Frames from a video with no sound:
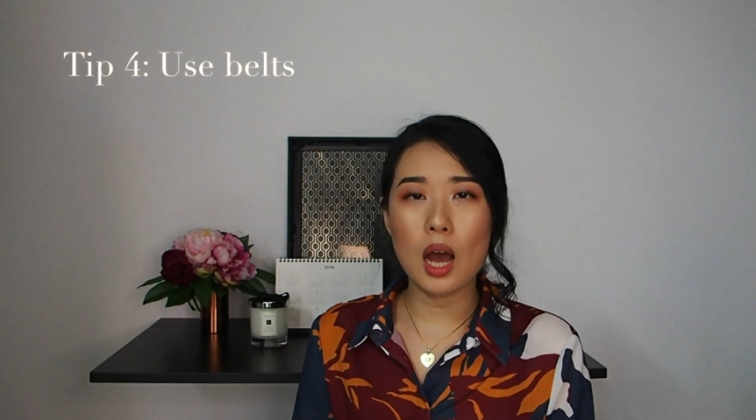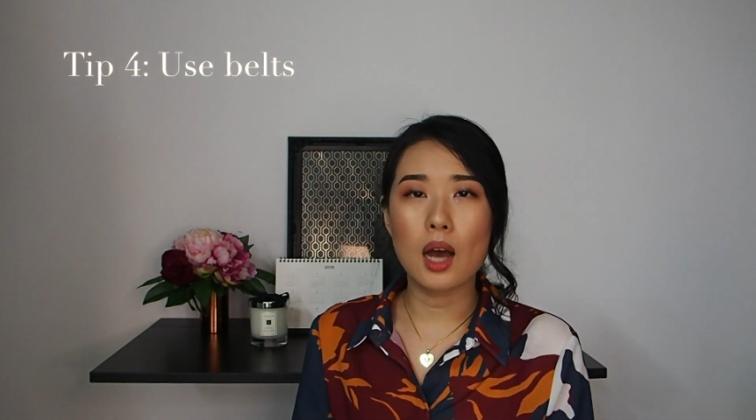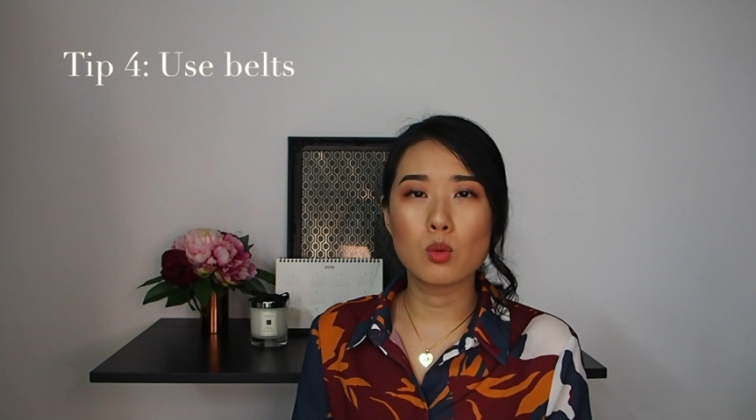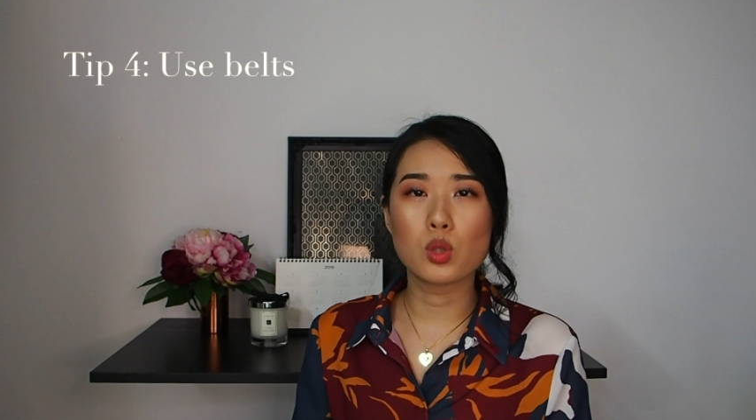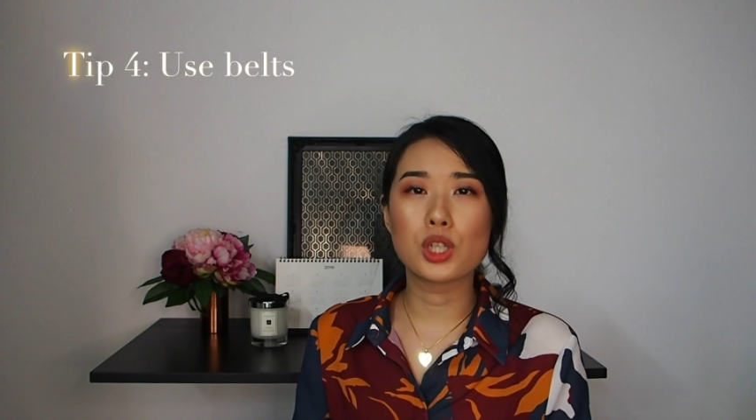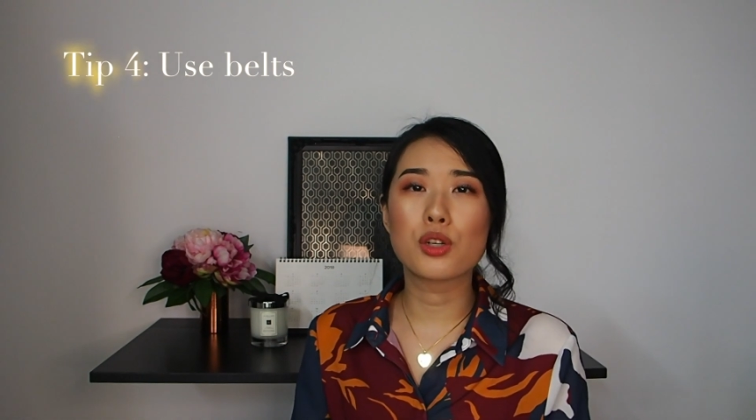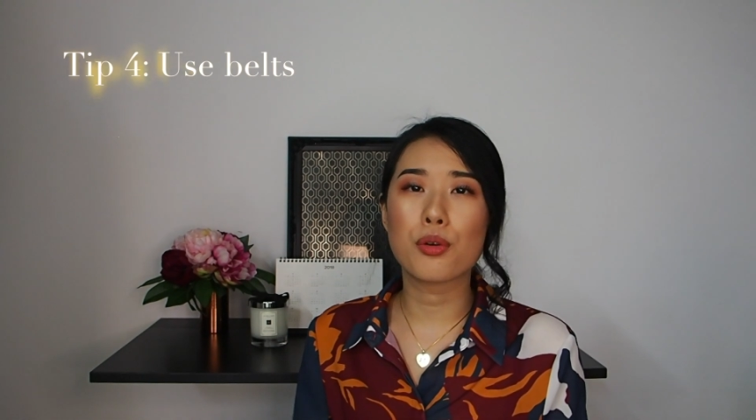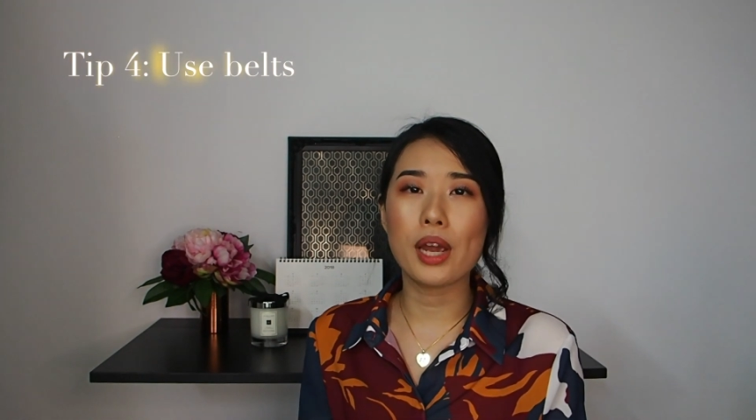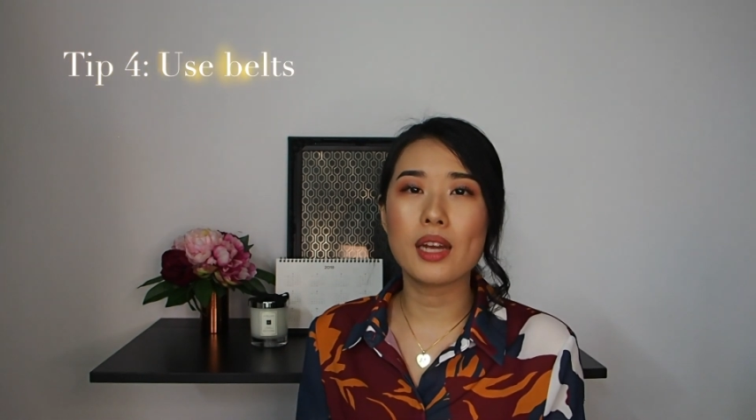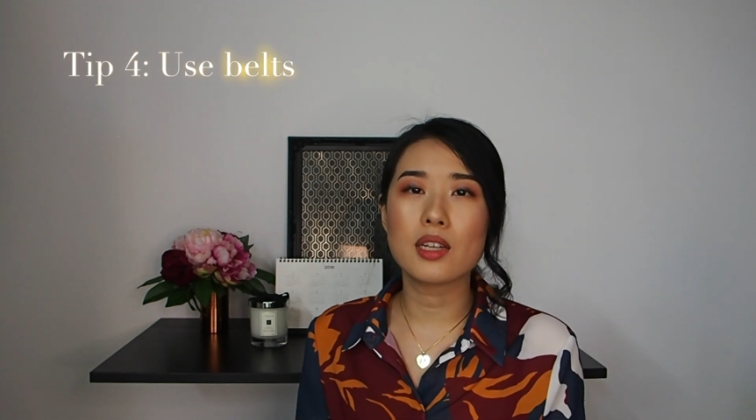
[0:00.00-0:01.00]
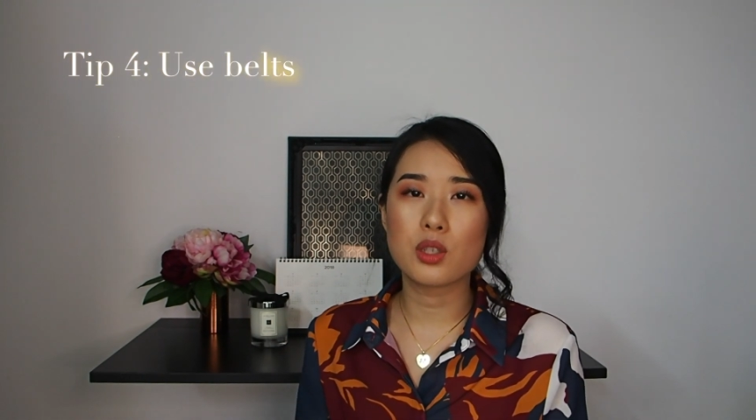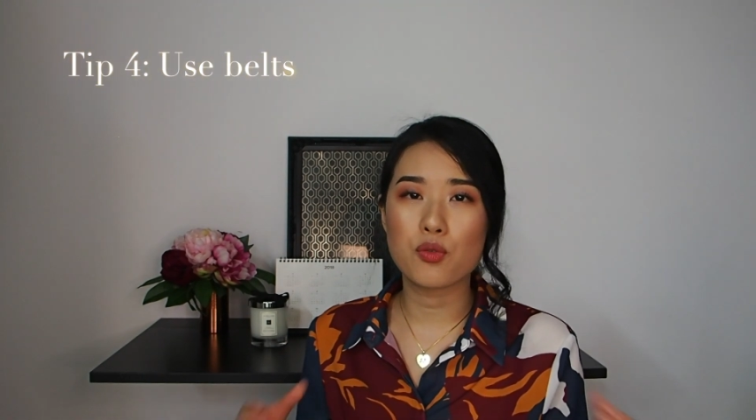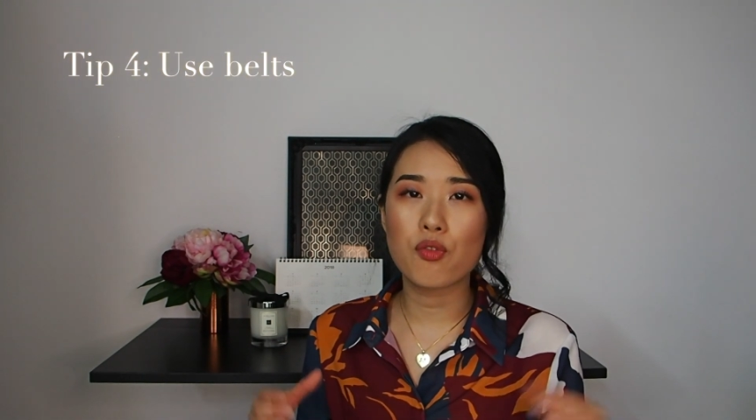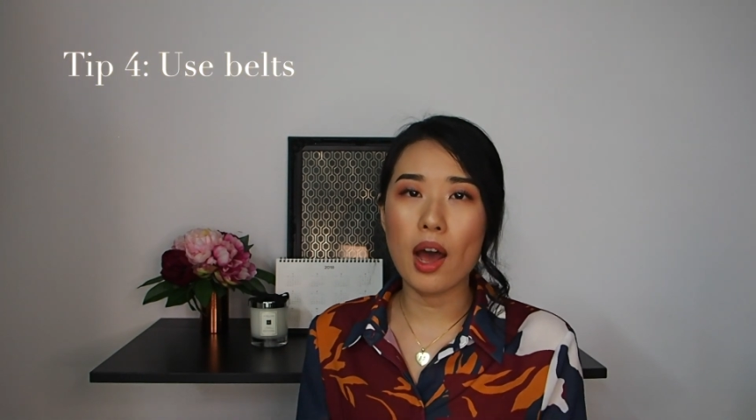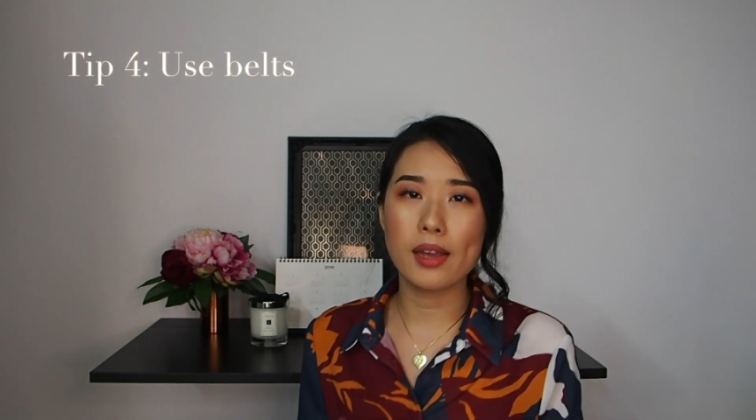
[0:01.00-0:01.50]
would create a
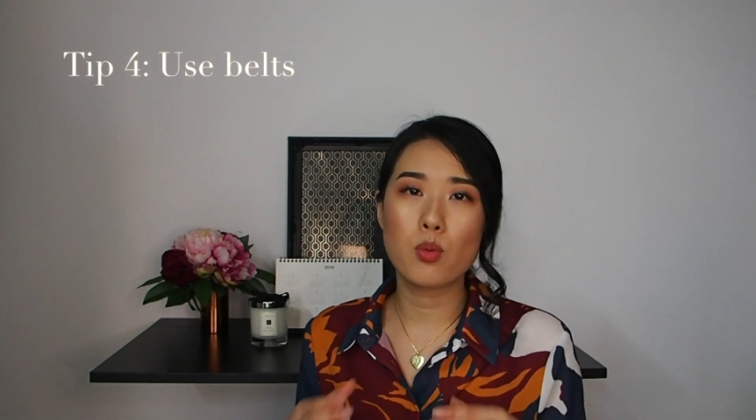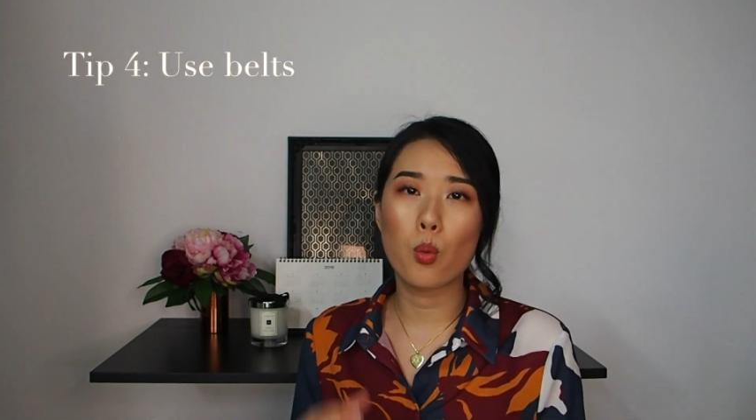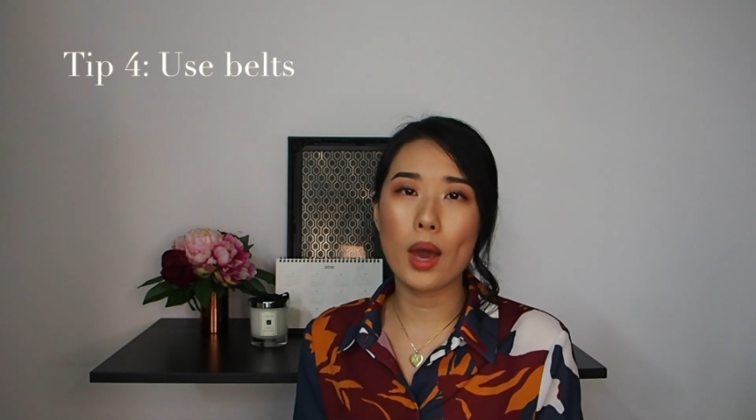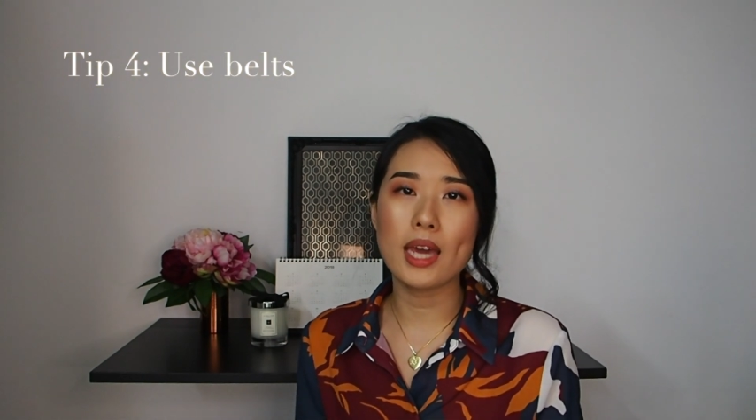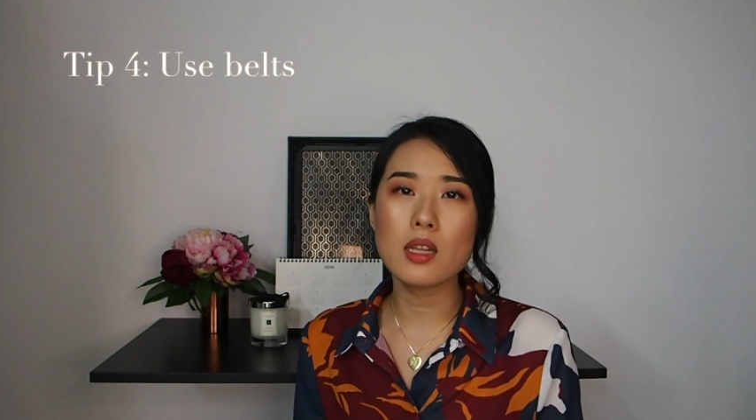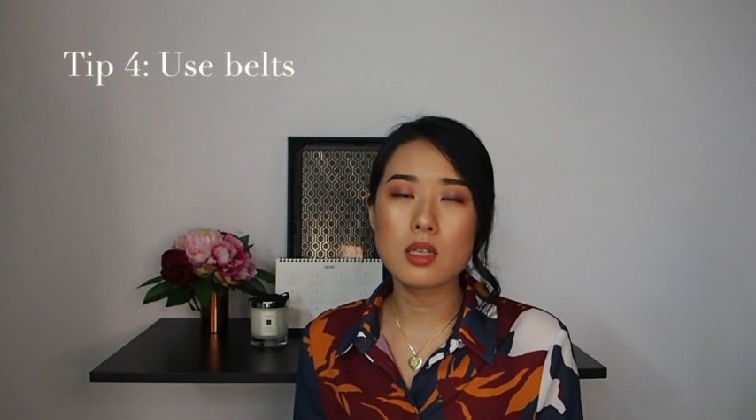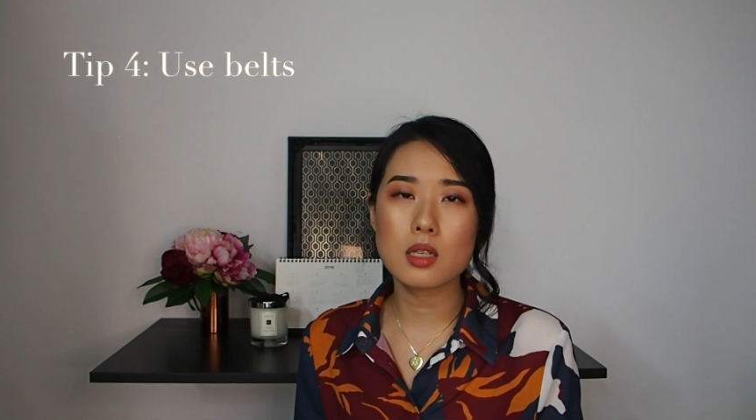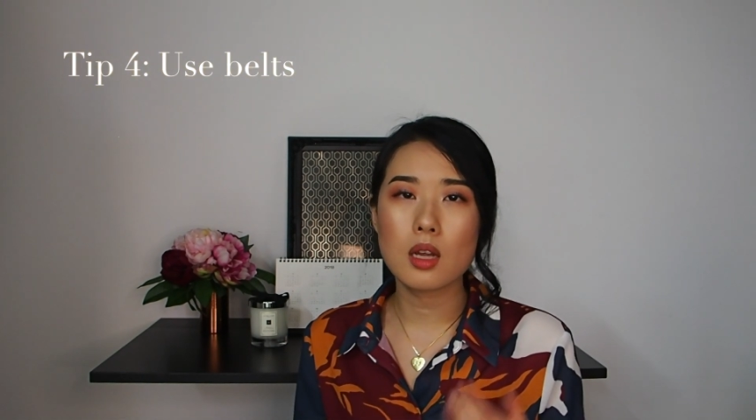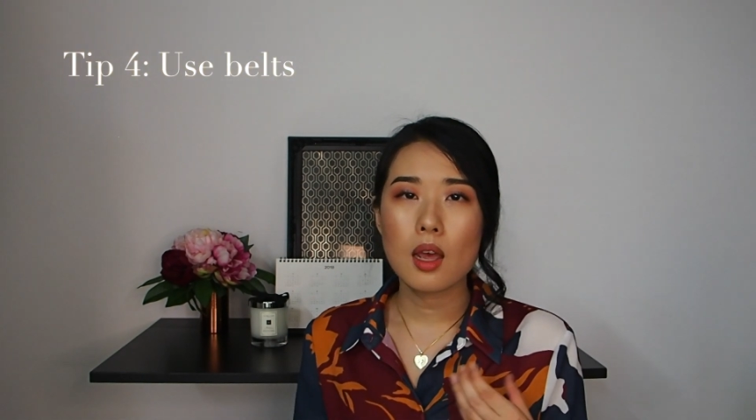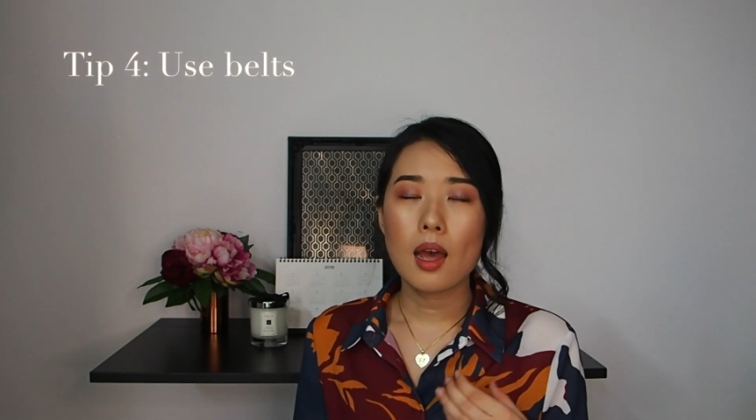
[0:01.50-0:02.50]
defined waist,